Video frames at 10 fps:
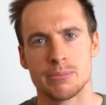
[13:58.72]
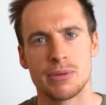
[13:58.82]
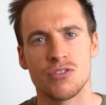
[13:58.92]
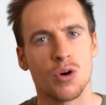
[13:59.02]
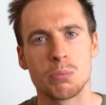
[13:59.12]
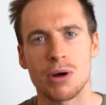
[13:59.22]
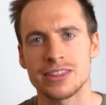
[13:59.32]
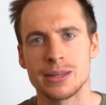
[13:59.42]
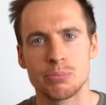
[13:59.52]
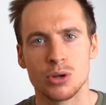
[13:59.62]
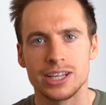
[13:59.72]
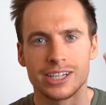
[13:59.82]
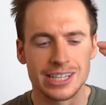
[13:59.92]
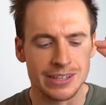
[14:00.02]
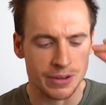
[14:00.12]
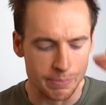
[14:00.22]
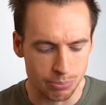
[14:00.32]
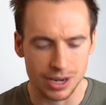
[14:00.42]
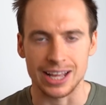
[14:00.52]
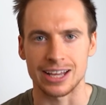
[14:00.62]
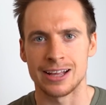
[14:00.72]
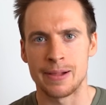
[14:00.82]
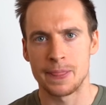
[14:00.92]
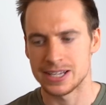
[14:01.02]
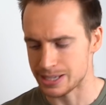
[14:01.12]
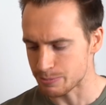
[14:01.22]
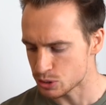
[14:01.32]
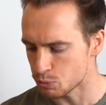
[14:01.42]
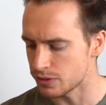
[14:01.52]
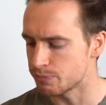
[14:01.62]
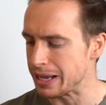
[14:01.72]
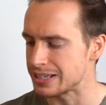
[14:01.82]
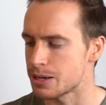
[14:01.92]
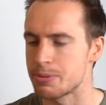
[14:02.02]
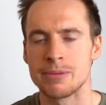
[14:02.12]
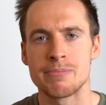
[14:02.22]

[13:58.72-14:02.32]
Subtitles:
Before Brad the bully could even blink, Samson would have picked up an